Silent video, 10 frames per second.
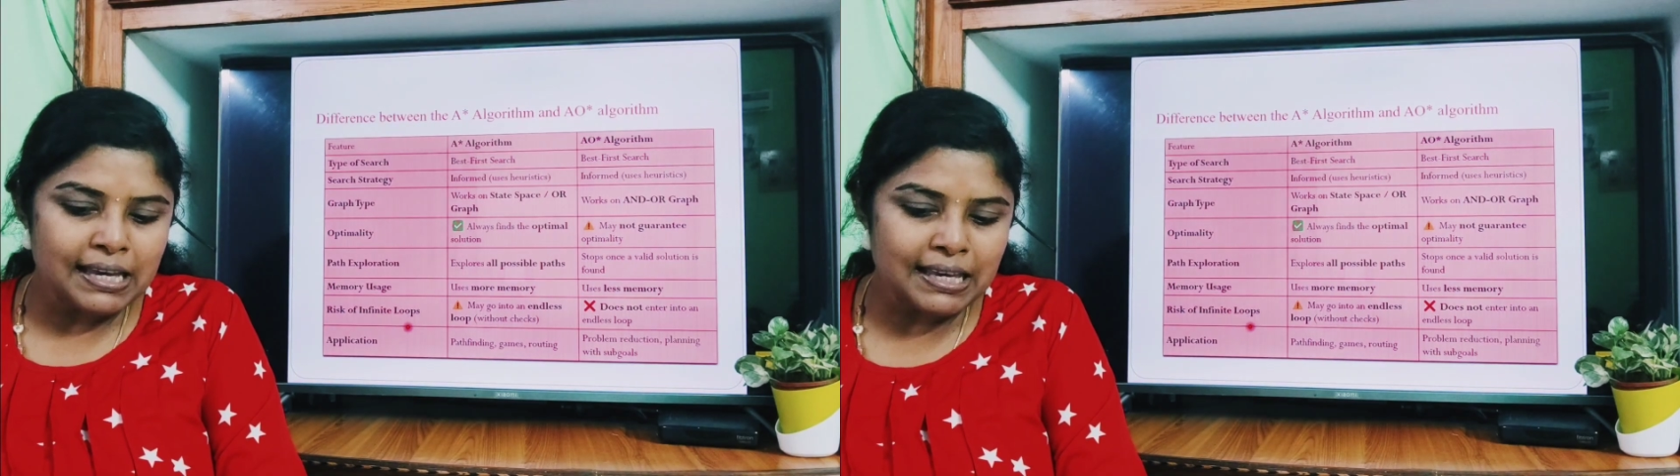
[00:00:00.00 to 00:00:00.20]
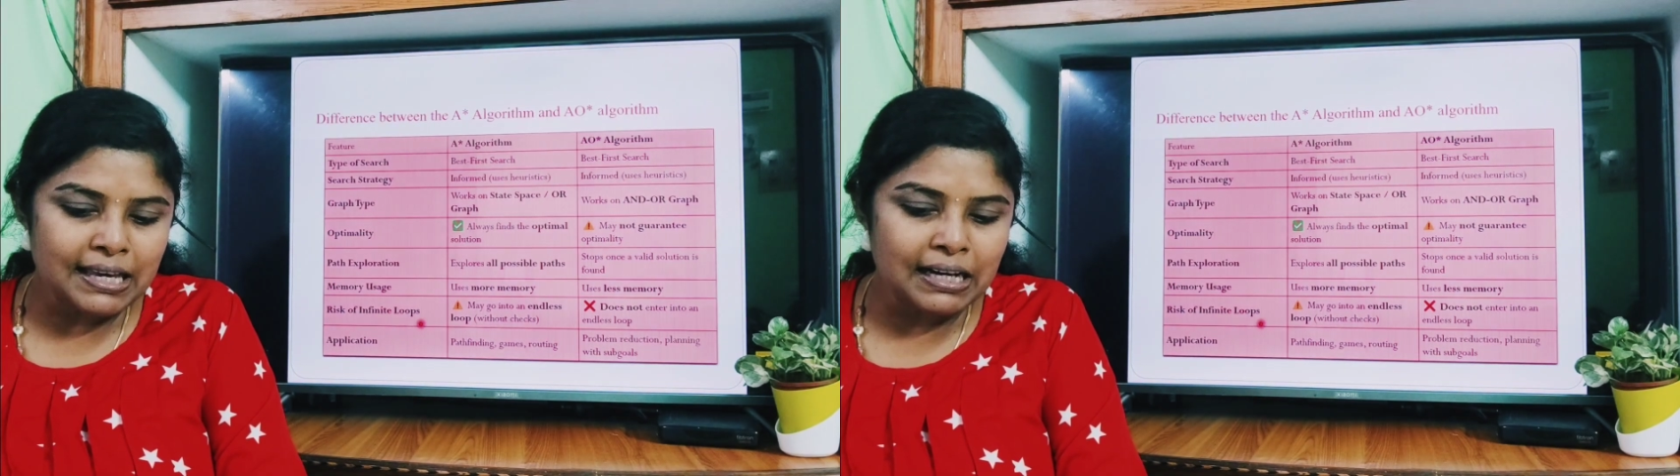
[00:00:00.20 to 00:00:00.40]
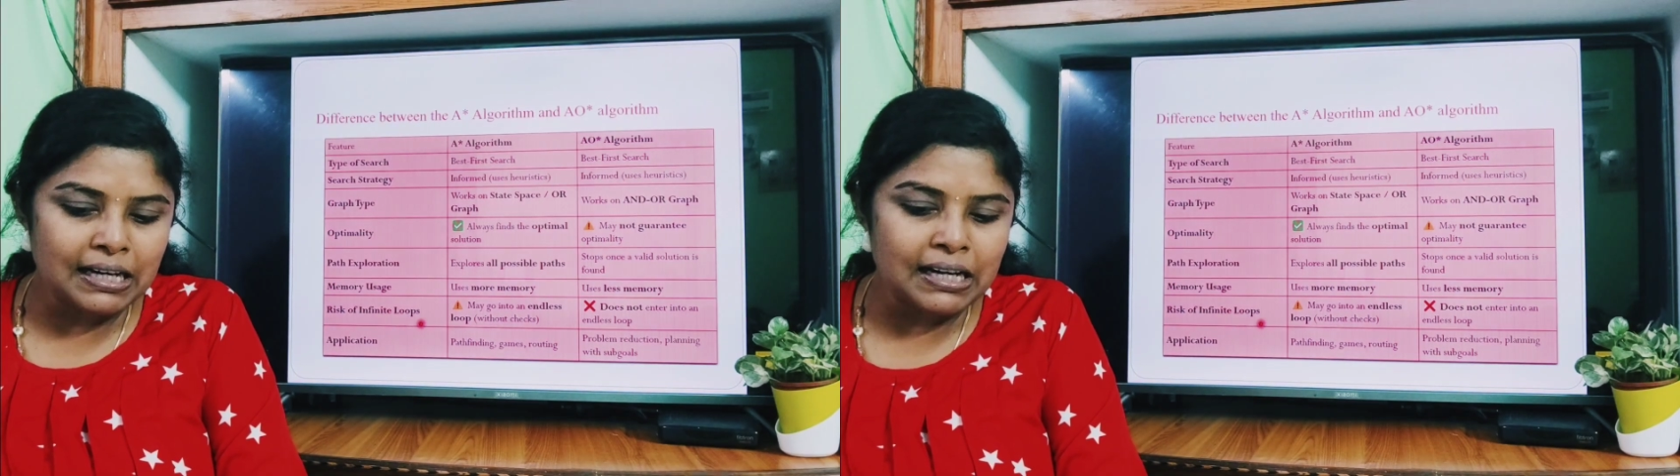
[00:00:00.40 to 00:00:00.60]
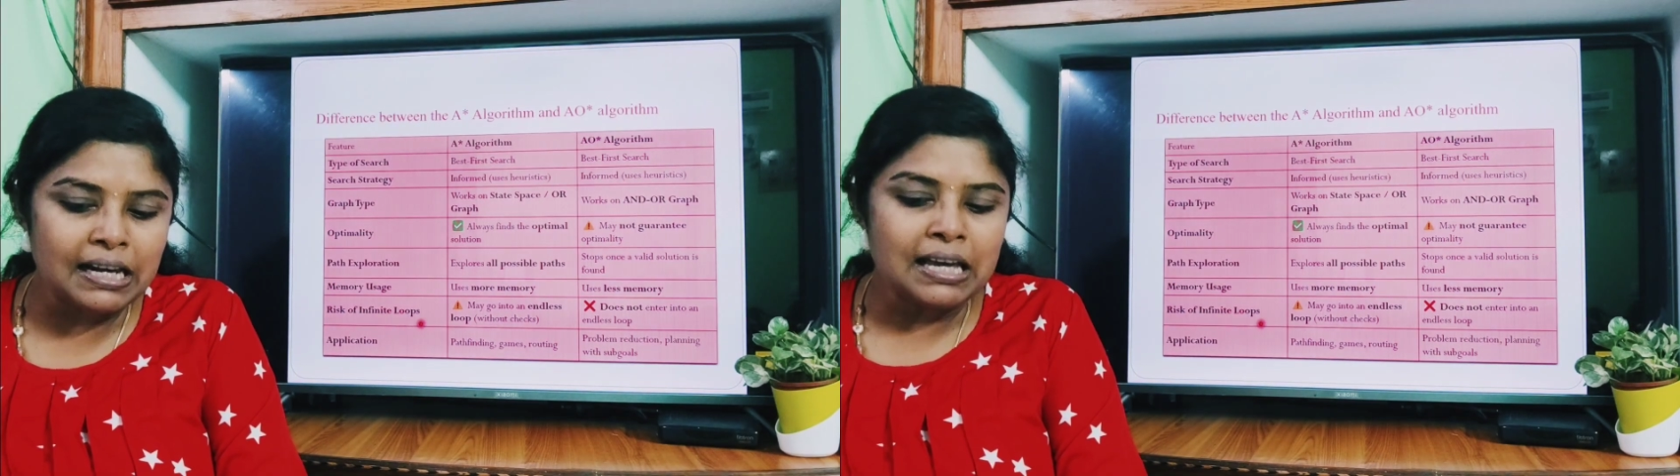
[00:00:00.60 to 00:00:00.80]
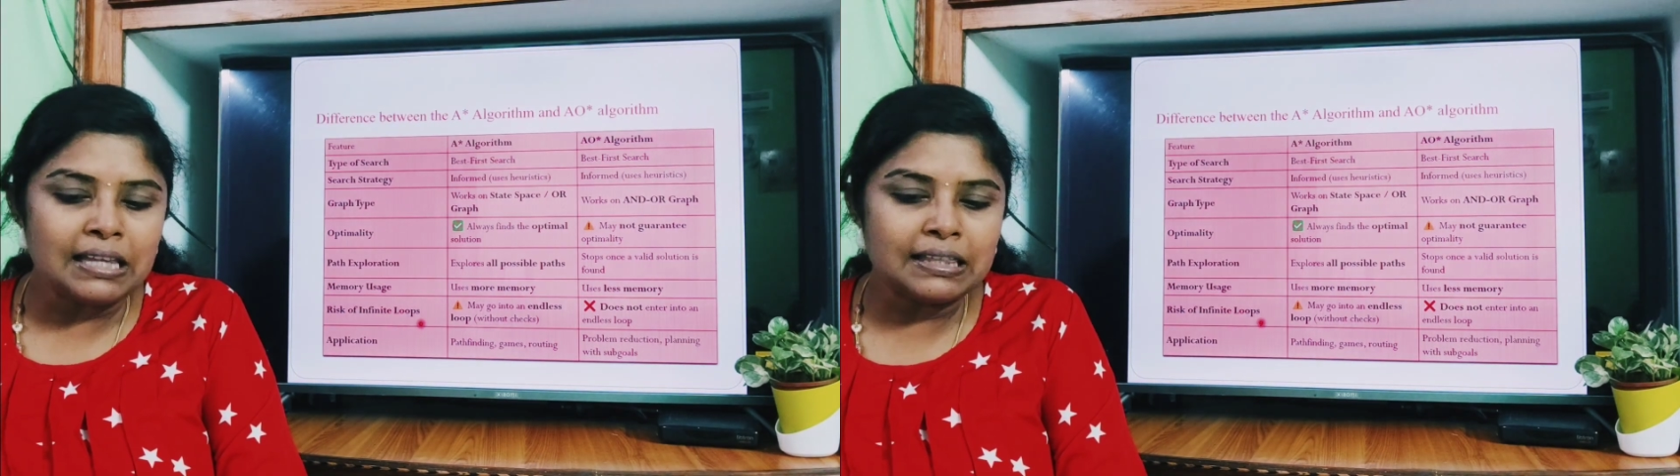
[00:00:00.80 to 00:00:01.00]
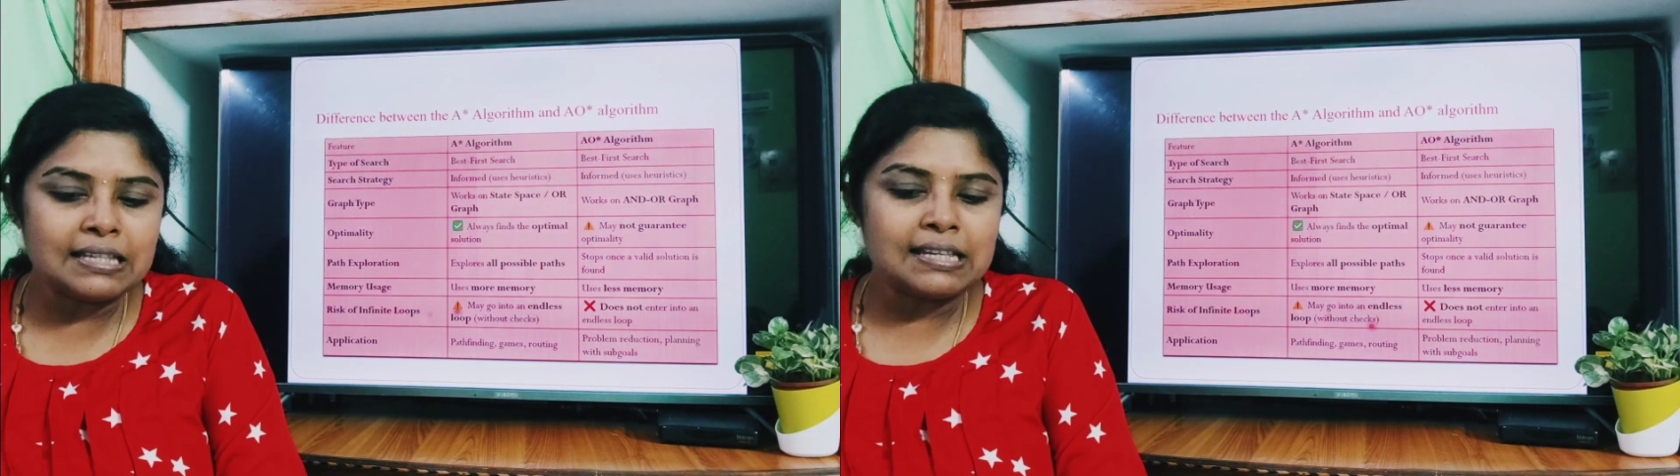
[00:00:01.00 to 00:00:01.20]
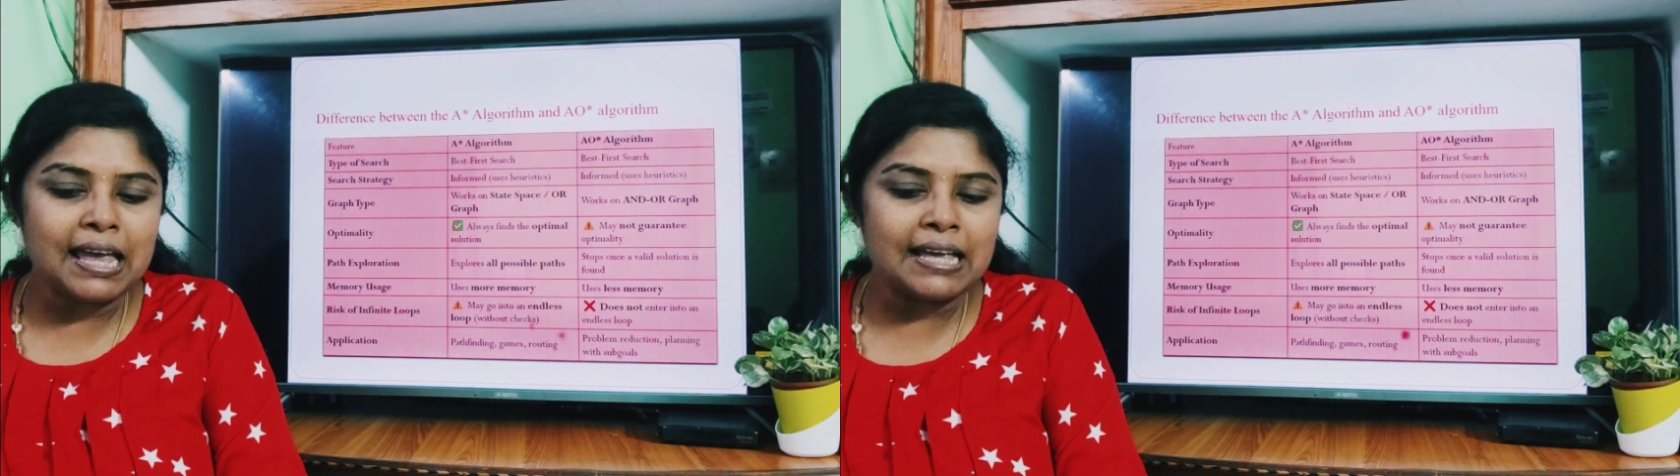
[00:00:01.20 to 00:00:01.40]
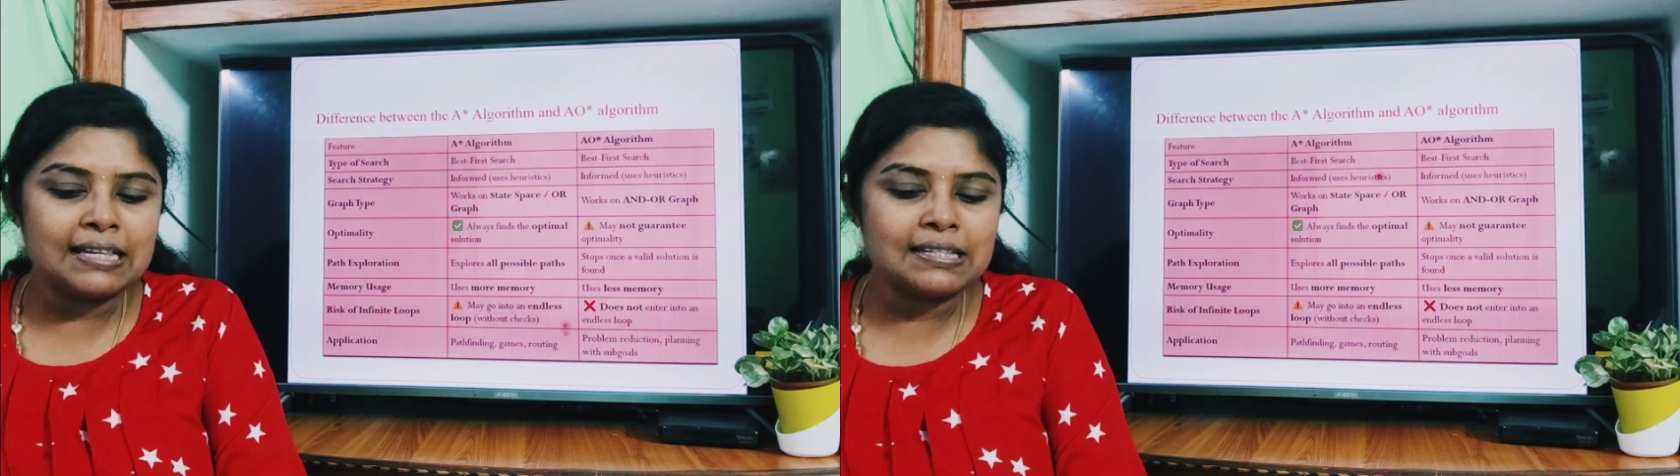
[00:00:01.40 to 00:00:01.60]
here this
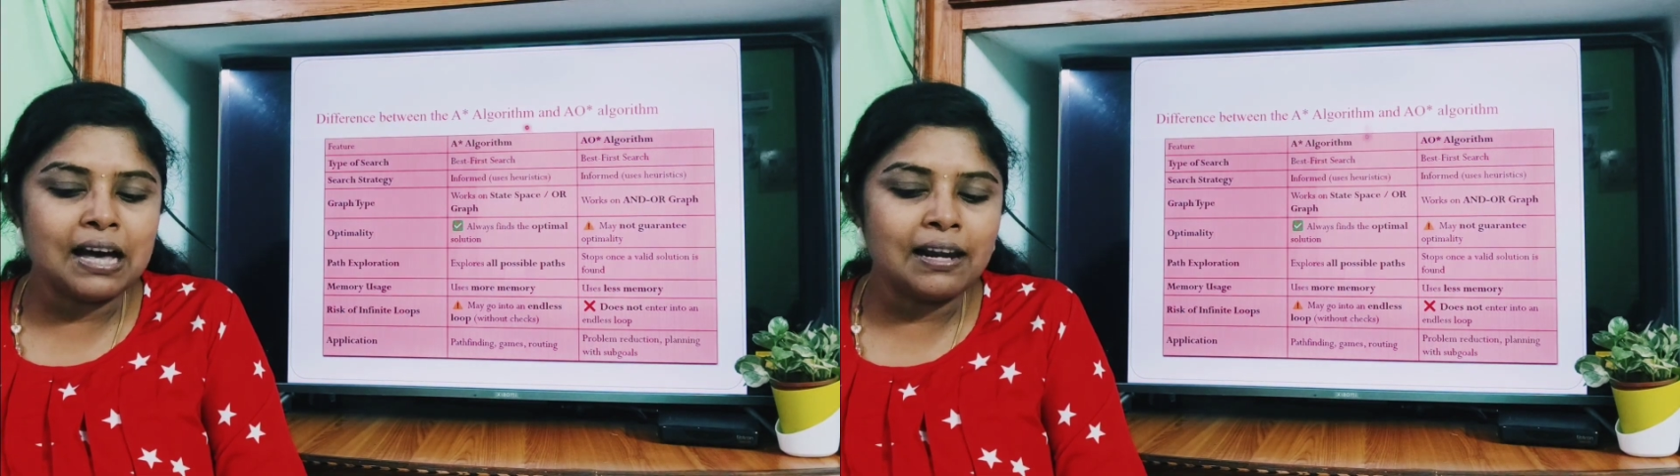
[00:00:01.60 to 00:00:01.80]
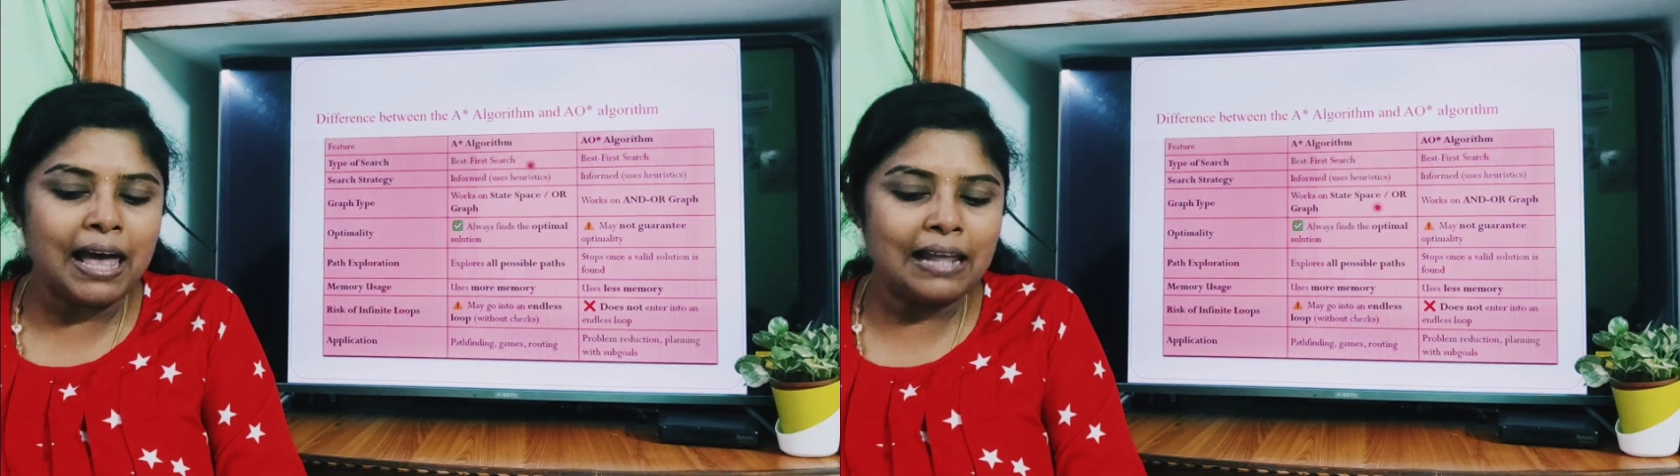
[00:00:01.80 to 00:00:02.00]
A star